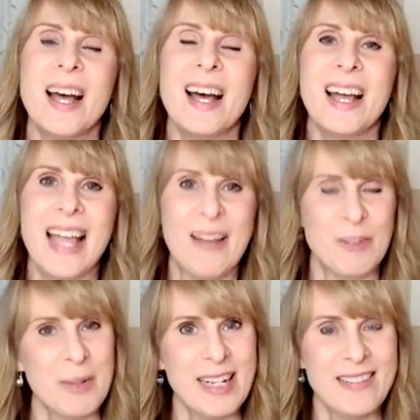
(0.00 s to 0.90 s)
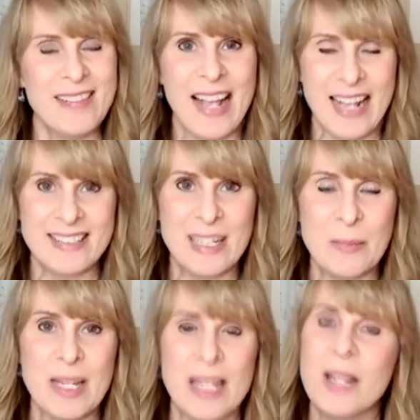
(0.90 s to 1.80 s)
everybody's asking
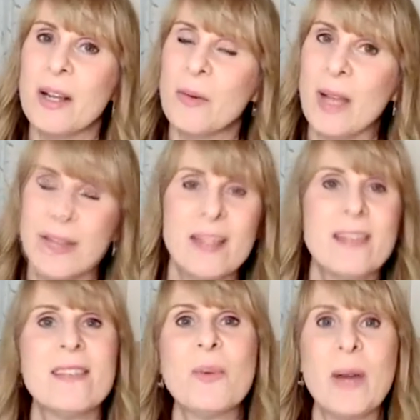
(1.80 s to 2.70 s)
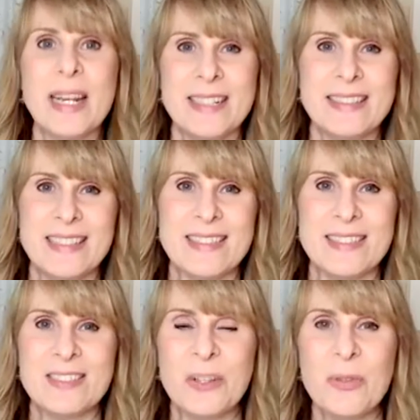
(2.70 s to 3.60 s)
me, and this is the wedding season,
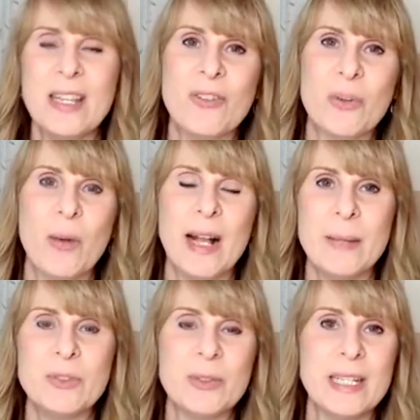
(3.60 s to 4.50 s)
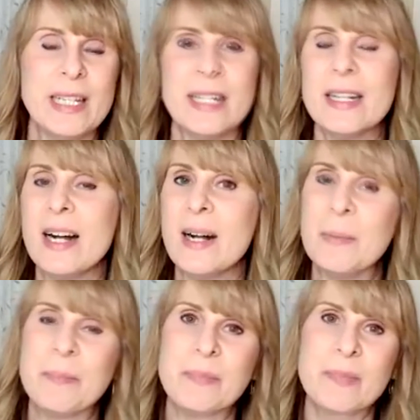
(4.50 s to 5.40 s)
so these are why I'm doing
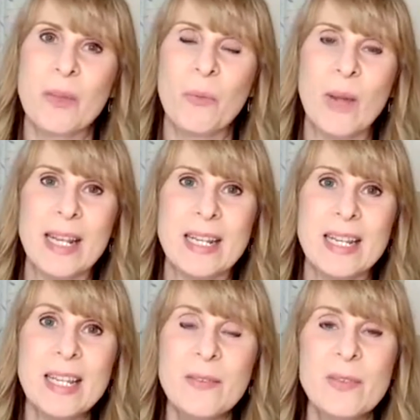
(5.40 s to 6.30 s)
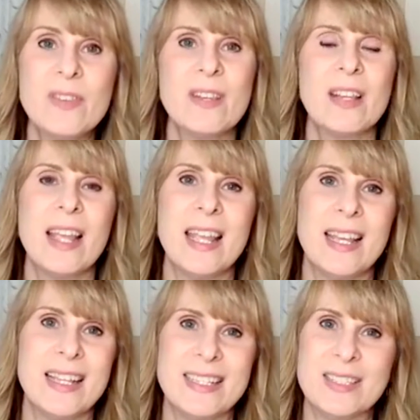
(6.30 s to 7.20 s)
wedding gifts
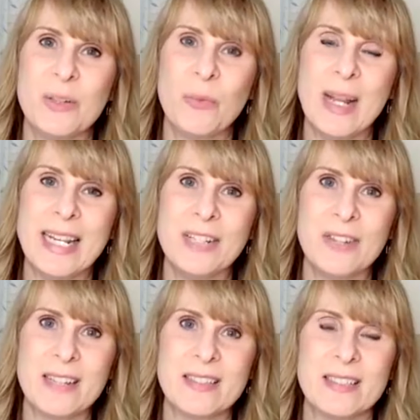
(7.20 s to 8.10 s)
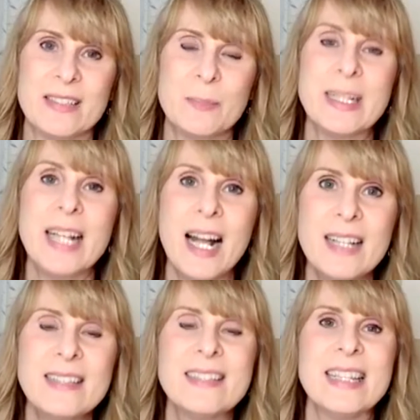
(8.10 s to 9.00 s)
and wedding dresses,
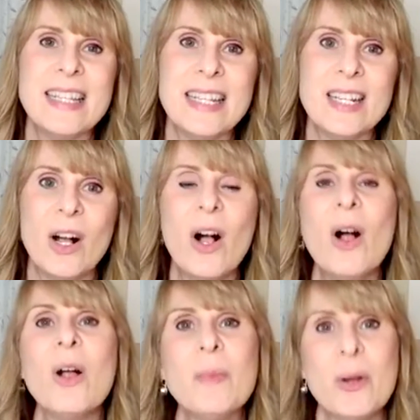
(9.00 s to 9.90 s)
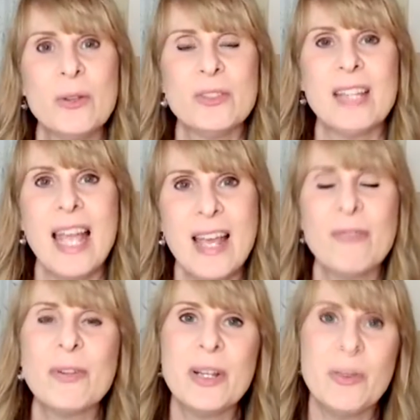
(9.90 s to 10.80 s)
because in almost
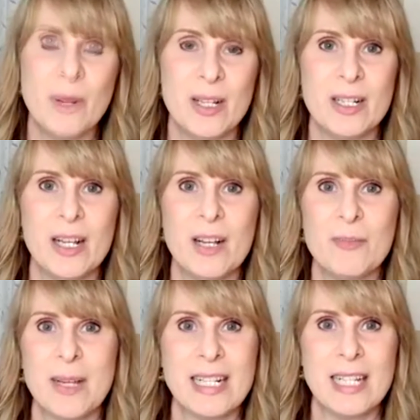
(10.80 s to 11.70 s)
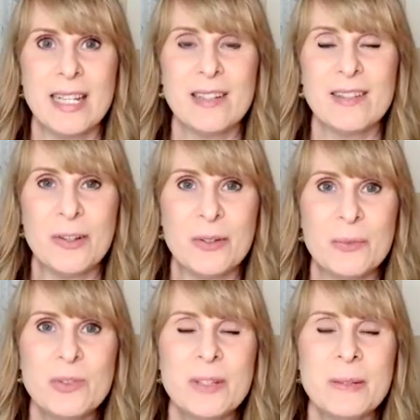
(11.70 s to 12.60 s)
every one of my clients'
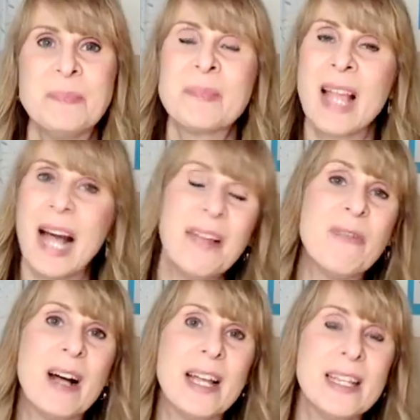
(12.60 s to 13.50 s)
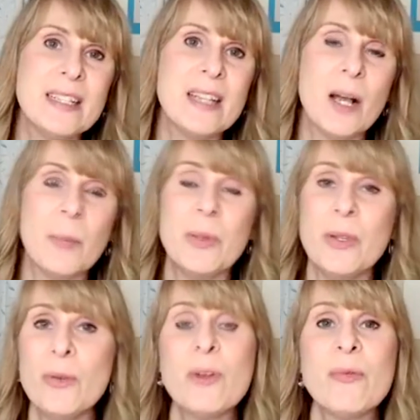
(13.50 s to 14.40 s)
homes, I find a
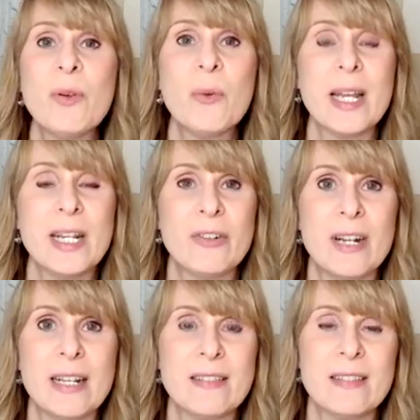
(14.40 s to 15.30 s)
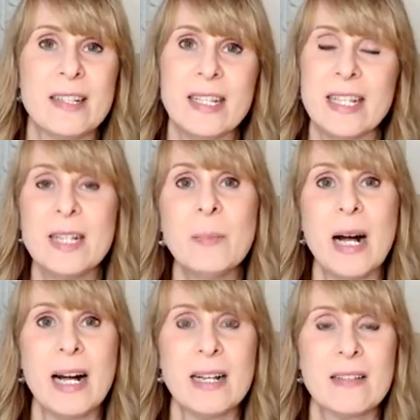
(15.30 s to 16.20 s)
beautiful wedding dress in a
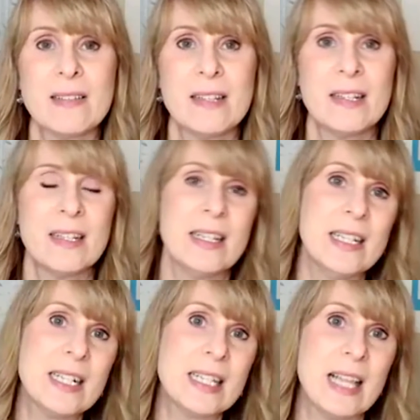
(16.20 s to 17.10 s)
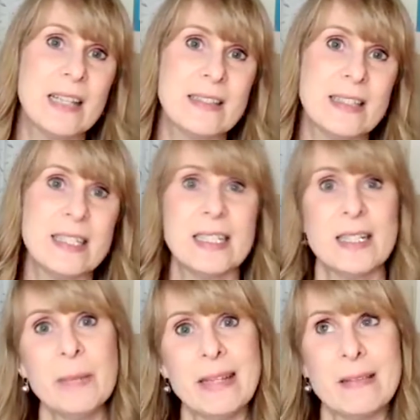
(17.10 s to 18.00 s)
box, in a closet, in a
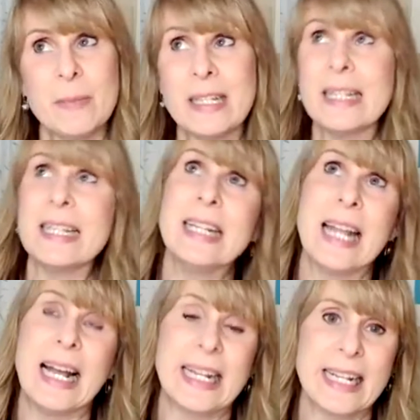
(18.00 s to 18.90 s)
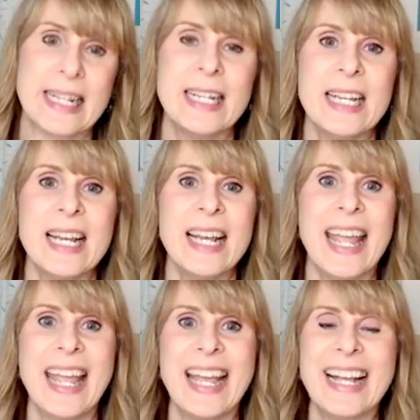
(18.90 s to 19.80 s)
basement, in an attic.
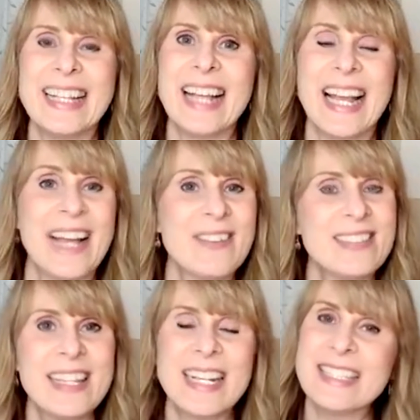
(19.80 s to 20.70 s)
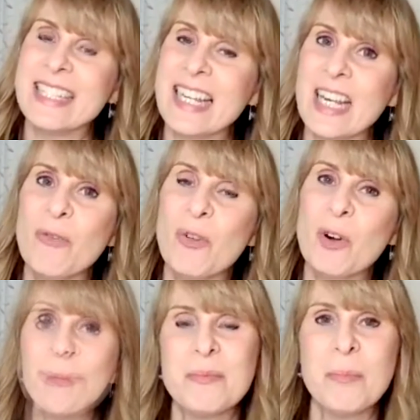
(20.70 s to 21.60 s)
And I have to say, I did an
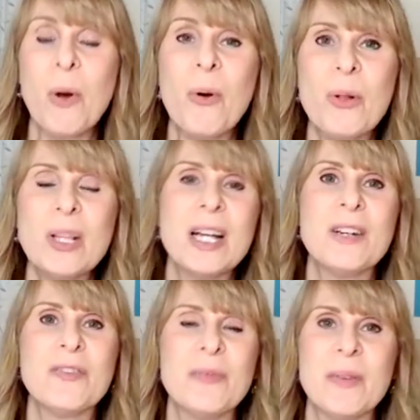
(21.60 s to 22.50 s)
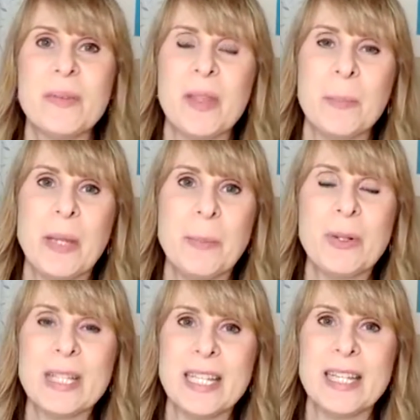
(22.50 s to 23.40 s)
informal poll of the
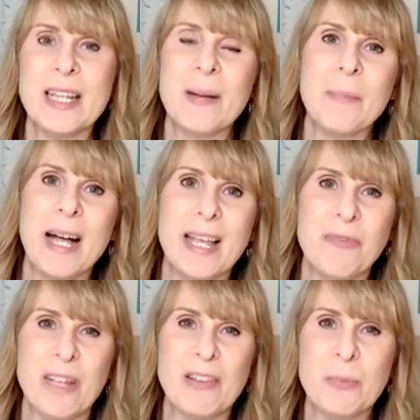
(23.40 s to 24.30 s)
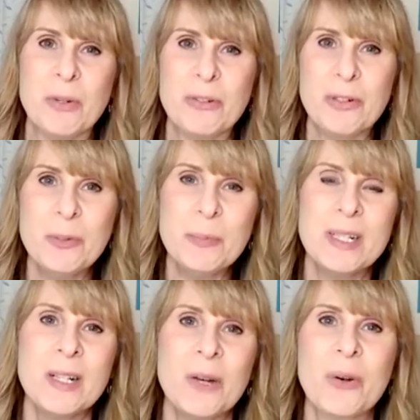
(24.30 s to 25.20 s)
people in my Facebook group,
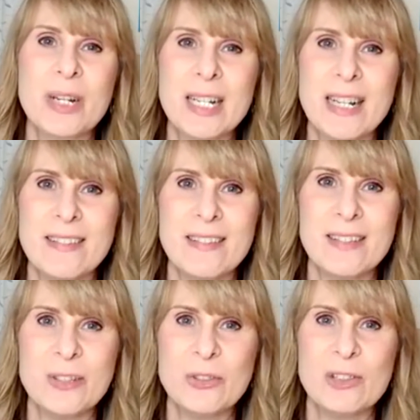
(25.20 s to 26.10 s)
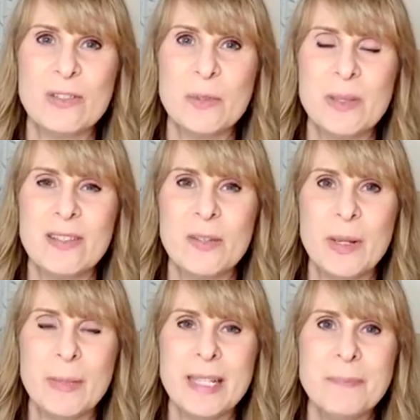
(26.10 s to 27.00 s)
Organizing Solutions for Busy
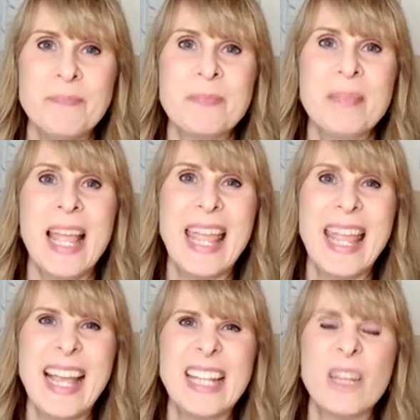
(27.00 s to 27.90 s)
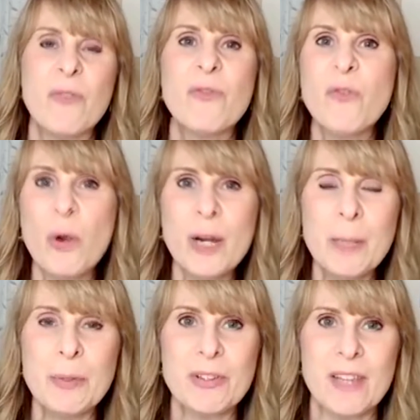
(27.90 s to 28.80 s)
Women, and
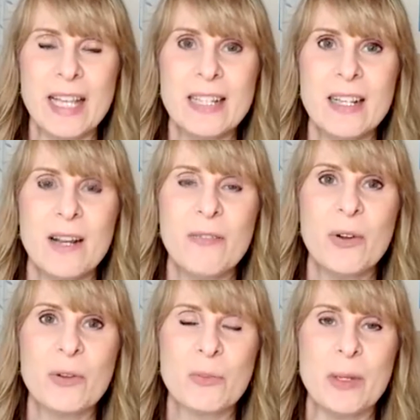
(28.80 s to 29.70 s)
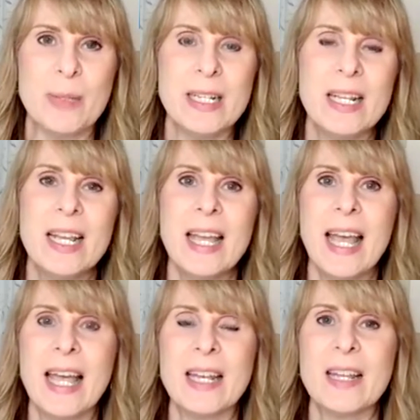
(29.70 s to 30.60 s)
40% of those women
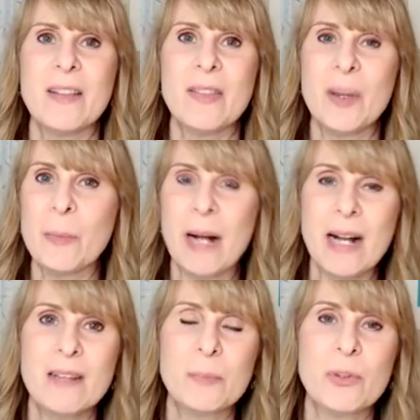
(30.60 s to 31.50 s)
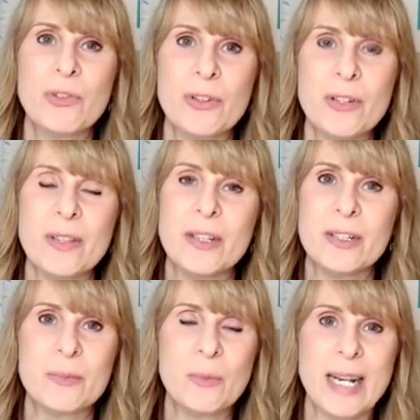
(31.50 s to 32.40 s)
had their
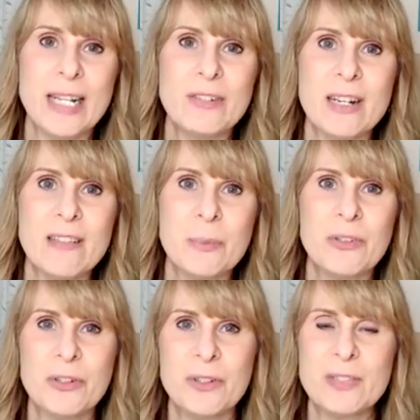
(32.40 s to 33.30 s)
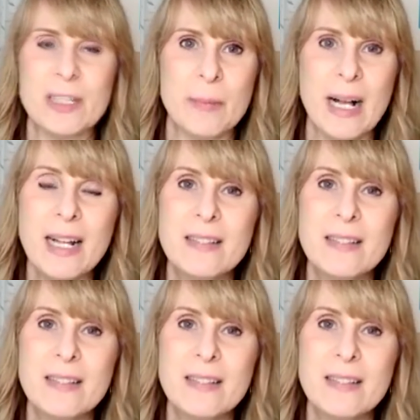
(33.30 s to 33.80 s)
their wedding dress preserved in a box